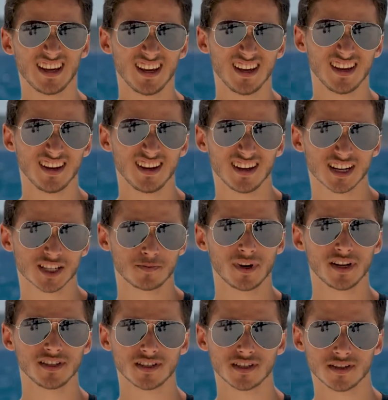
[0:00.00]
he
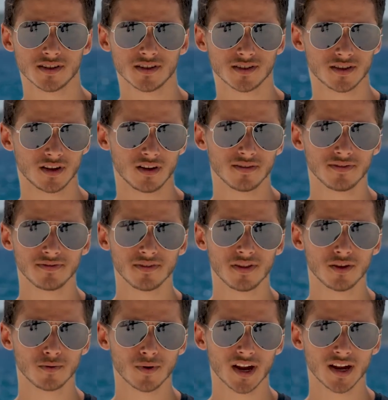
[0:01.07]
explains stuff,
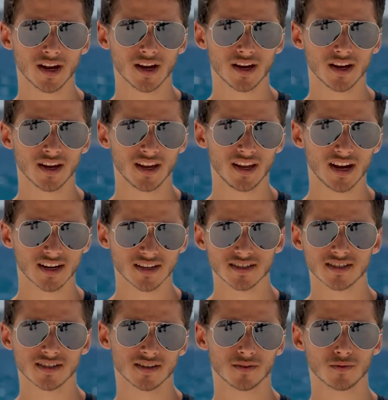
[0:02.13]
the way he
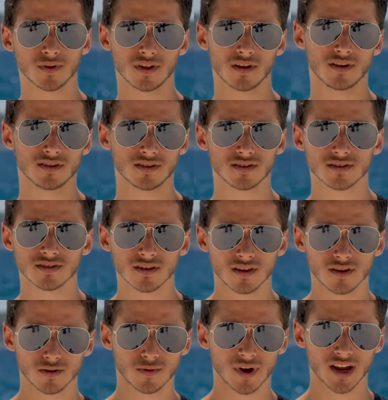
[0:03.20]
acts with us,
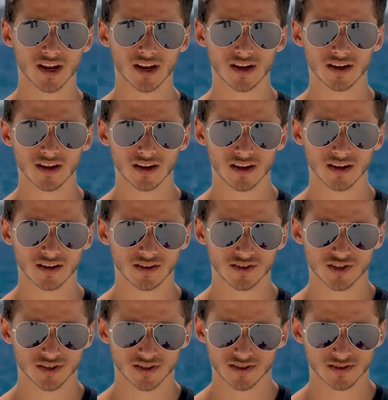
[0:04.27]
the way he
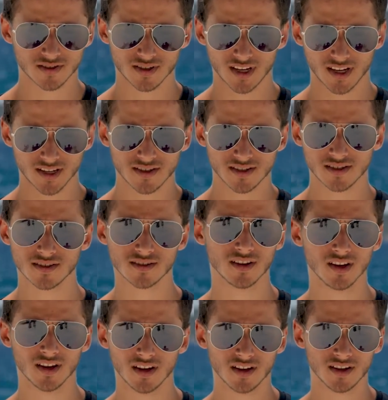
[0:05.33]
just is
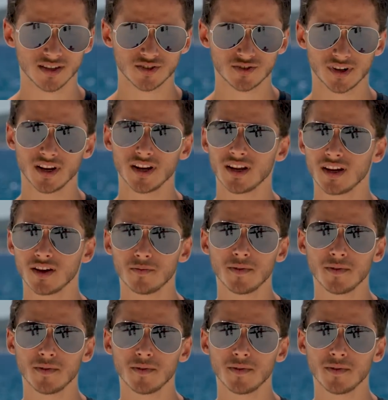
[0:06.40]
really